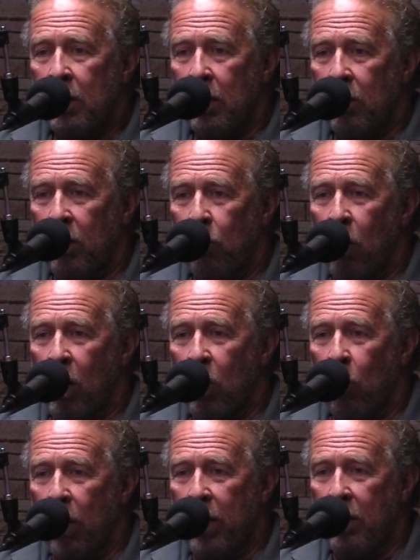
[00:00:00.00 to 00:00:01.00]
you know, I'd
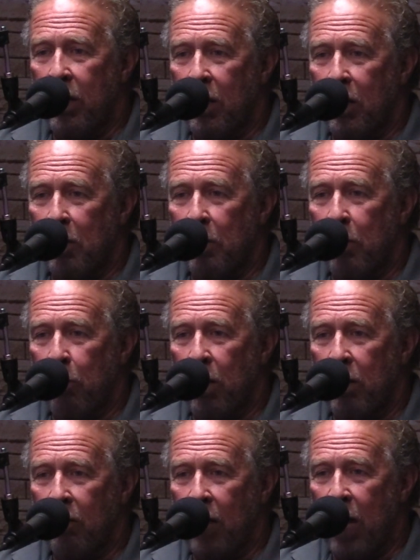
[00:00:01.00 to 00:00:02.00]
walk away thinking under my
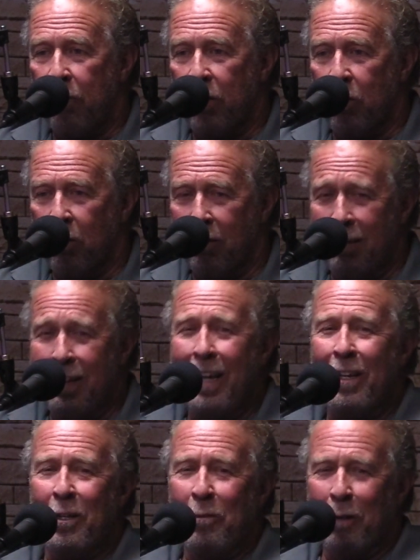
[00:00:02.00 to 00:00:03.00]
breath, laughing, going,
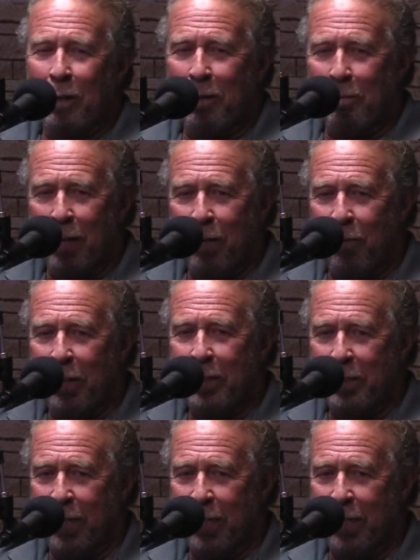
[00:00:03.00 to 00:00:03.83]
"You want to hurt my feelings?